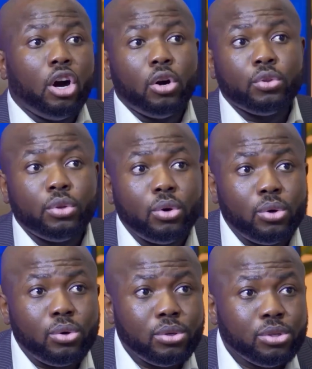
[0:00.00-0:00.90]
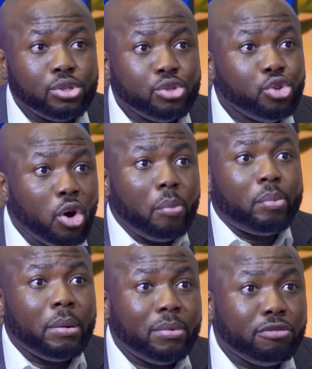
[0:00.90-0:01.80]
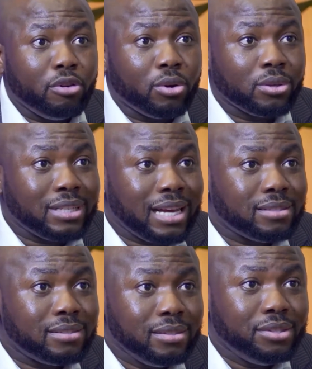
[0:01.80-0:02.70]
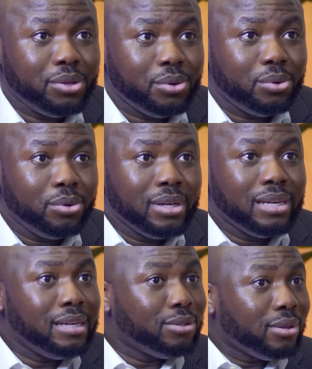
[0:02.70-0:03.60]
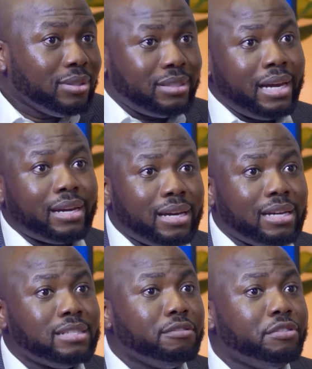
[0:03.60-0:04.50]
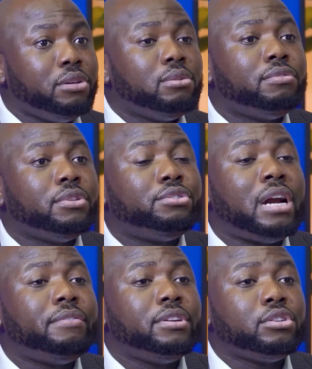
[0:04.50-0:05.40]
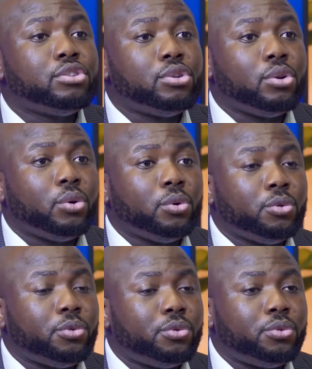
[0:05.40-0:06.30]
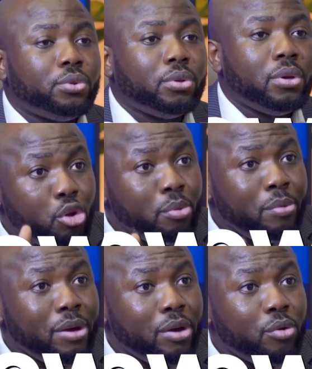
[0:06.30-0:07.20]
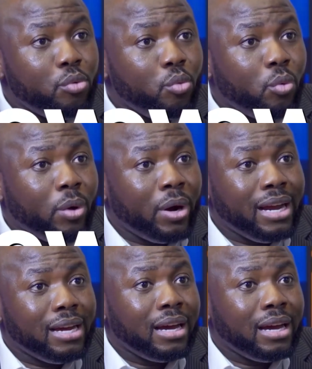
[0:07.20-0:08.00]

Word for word: Although your primary focus as CTO is on tech as a vehicle for driving growth, but a proper humanware and